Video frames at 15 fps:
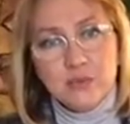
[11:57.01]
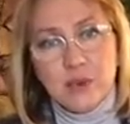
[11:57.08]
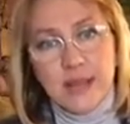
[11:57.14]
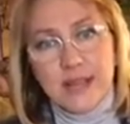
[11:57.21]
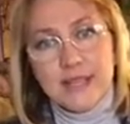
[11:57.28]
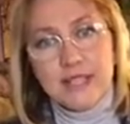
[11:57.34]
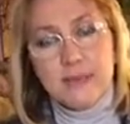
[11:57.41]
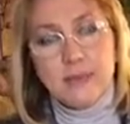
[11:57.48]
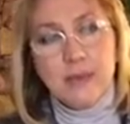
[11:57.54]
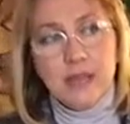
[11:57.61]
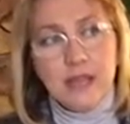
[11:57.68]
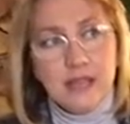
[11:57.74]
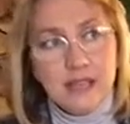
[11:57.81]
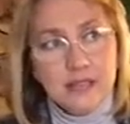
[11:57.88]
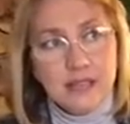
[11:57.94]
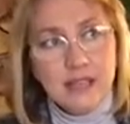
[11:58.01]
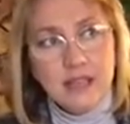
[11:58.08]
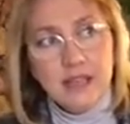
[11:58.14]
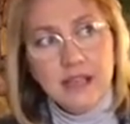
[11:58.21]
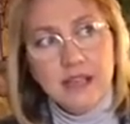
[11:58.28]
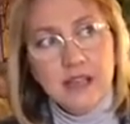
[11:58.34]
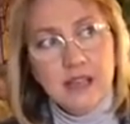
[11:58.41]
respite,
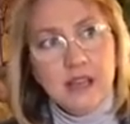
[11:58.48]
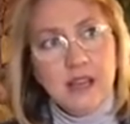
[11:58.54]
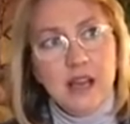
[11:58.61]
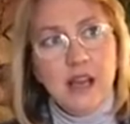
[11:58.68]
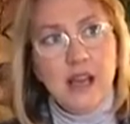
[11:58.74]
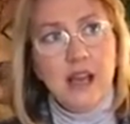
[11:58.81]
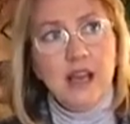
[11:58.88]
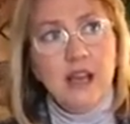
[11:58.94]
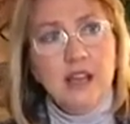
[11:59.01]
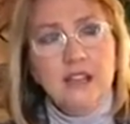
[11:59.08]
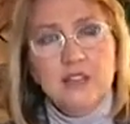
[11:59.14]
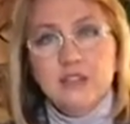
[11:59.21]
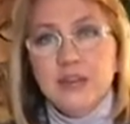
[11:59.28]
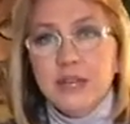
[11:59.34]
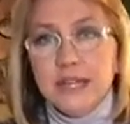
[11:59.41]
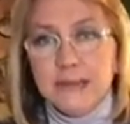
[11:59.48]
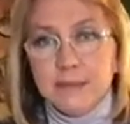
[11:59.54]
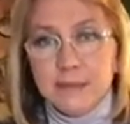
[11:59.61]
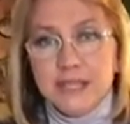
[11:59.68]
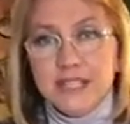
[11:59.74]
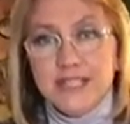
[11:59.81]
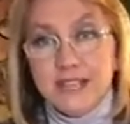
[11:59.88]
treatment